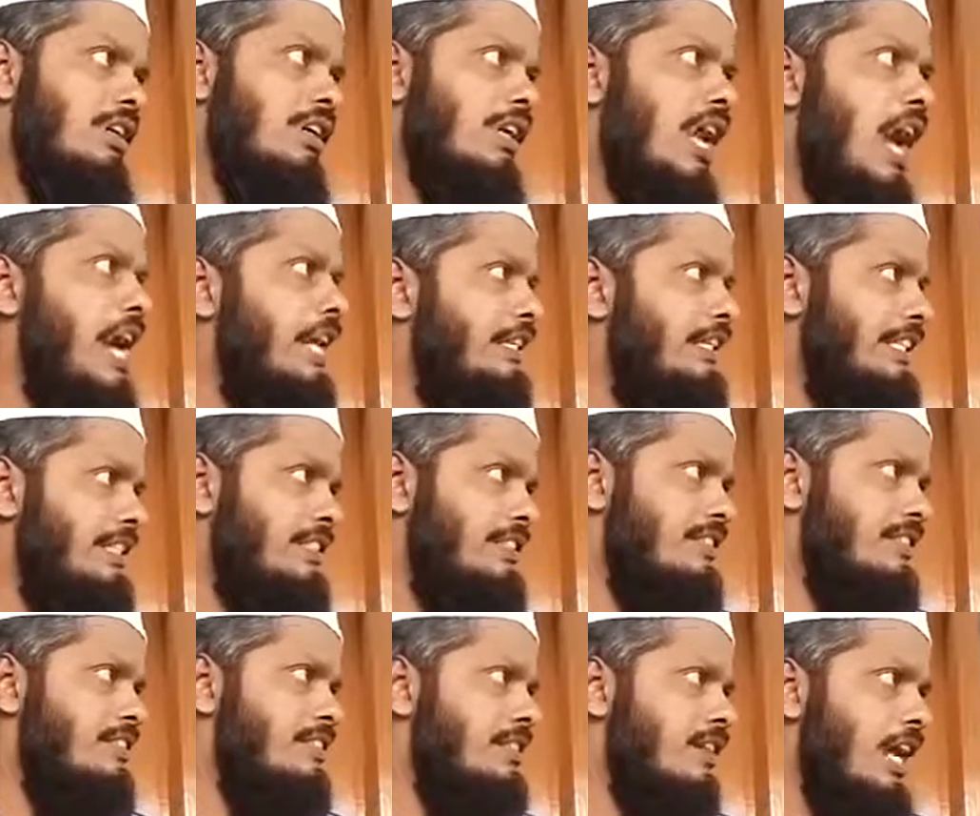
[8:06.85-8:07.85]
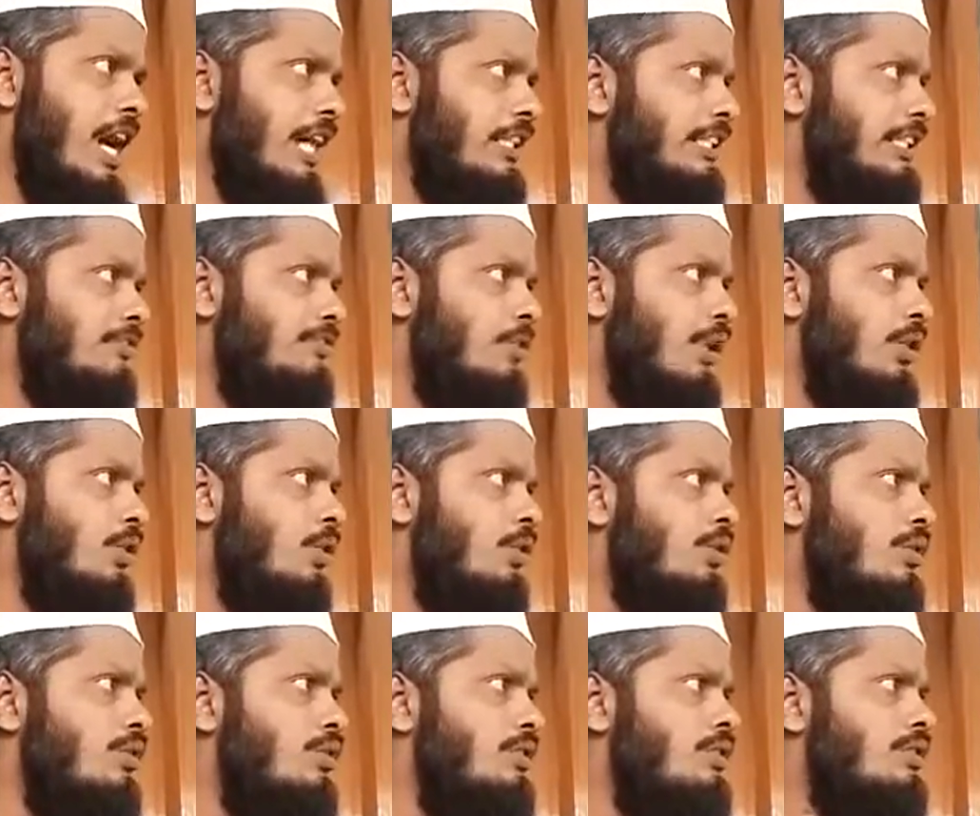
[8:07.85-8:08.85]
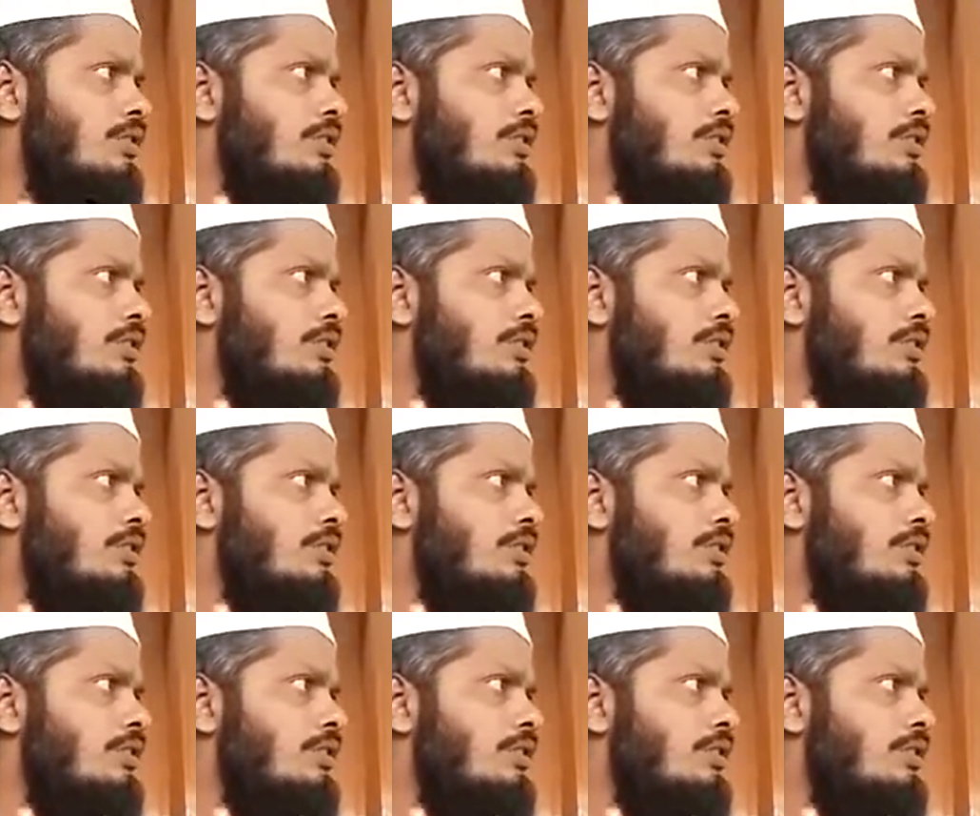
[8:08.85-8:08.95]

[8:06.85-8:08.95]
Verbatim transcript: Ra'in, one who